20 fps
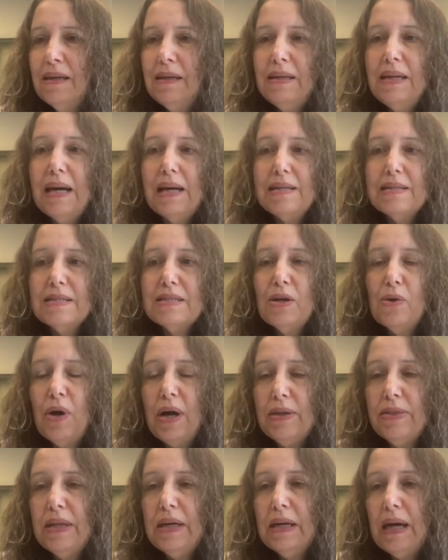Yeah, so
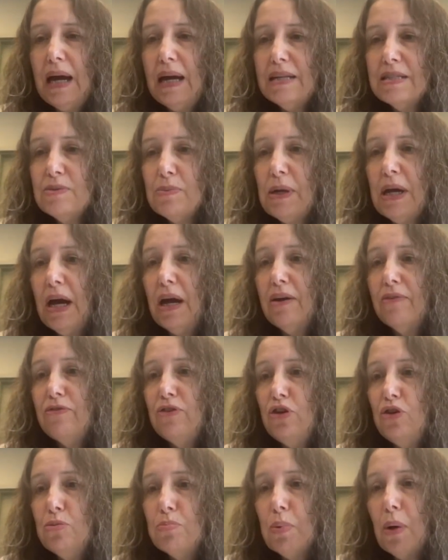I think as we have
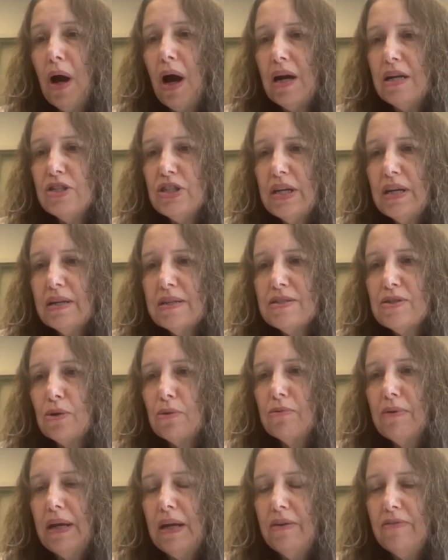new projects or
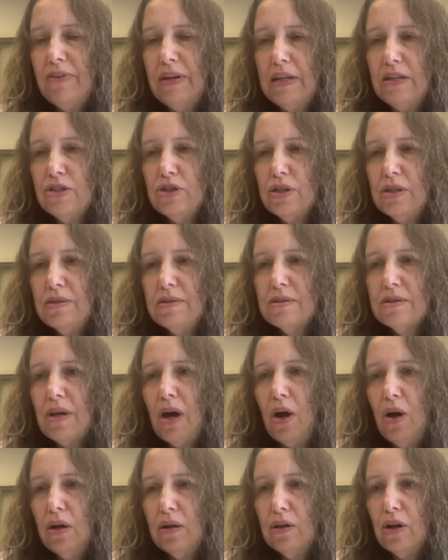renovations
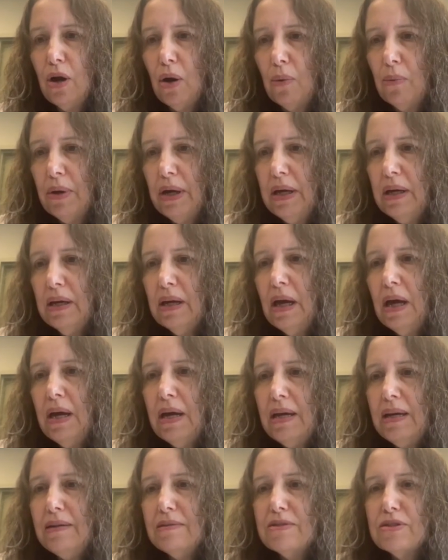ongoing,
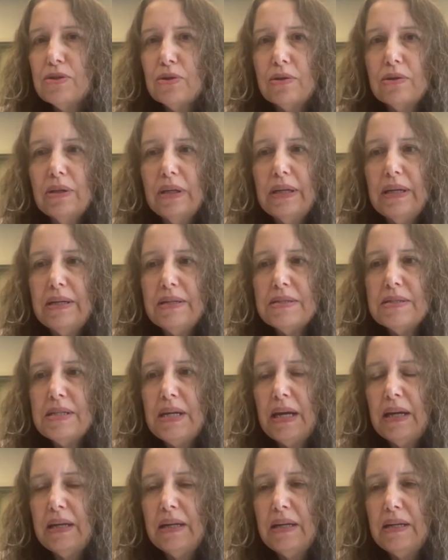it certainly is
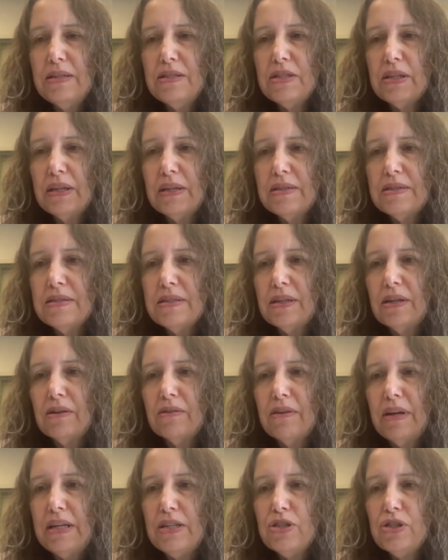taken into
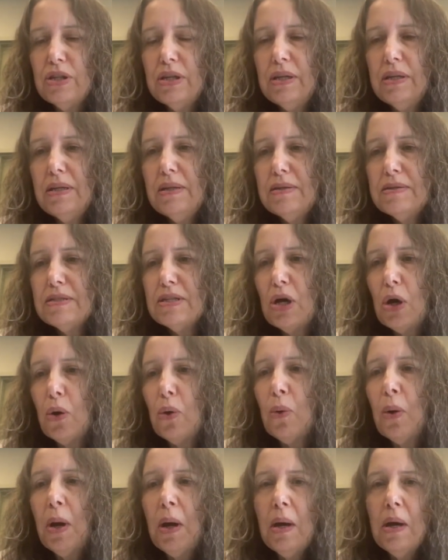consideration.
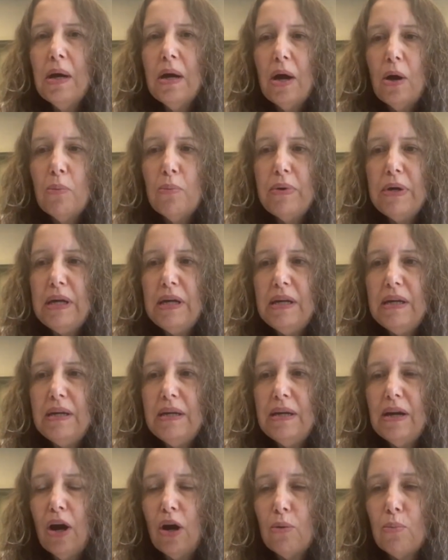So
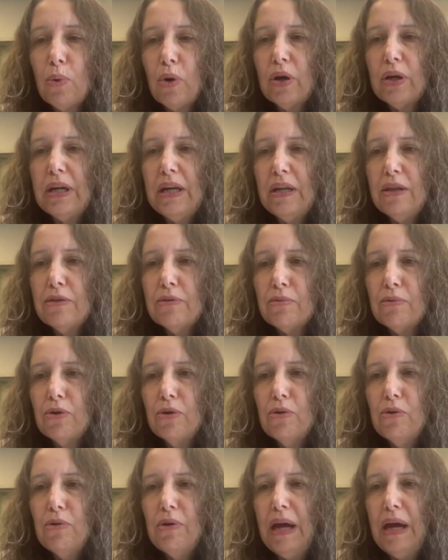we are working
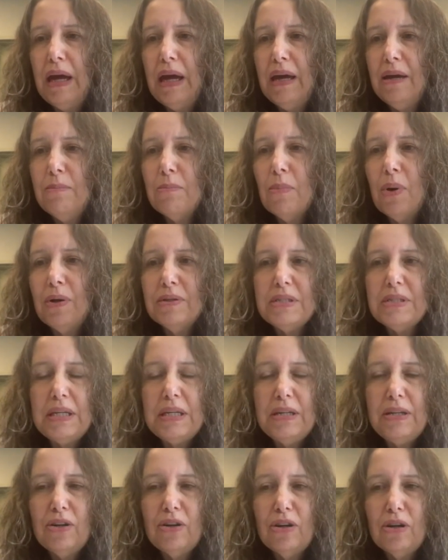through a
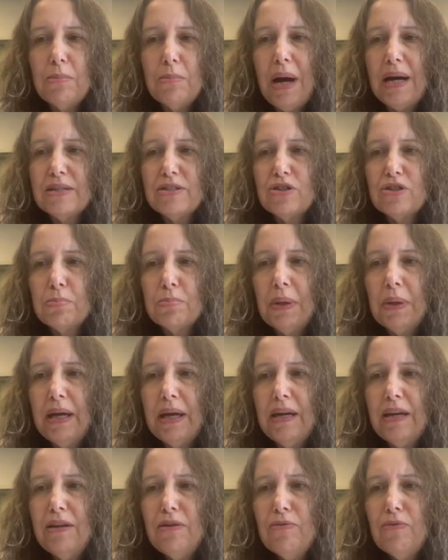multi-year master
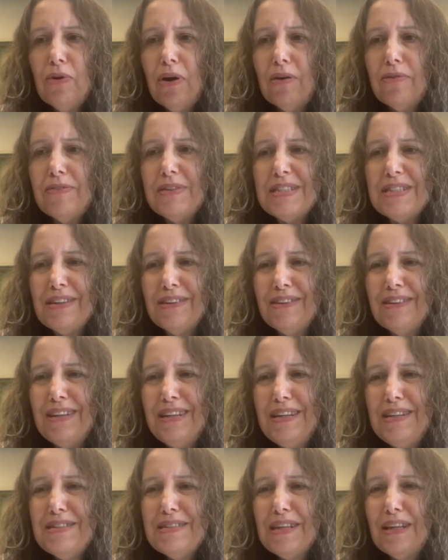plan for our
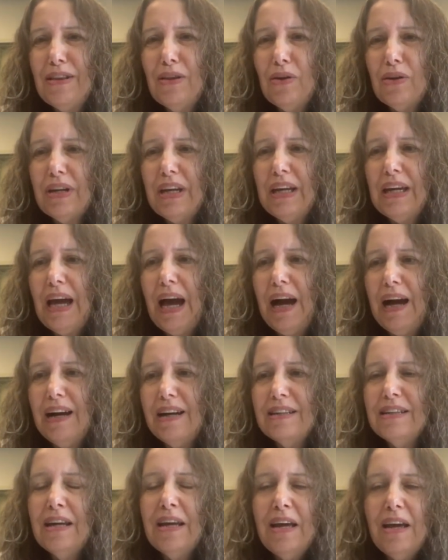facilities and looking
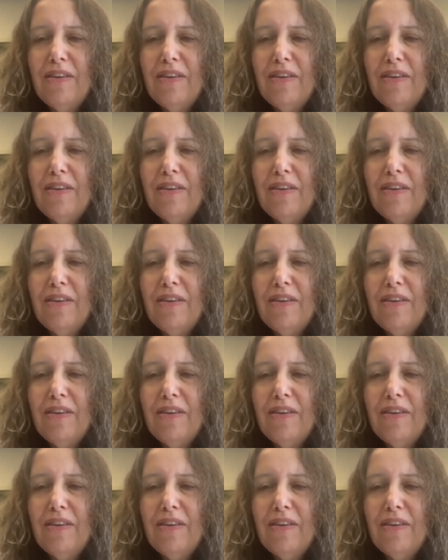at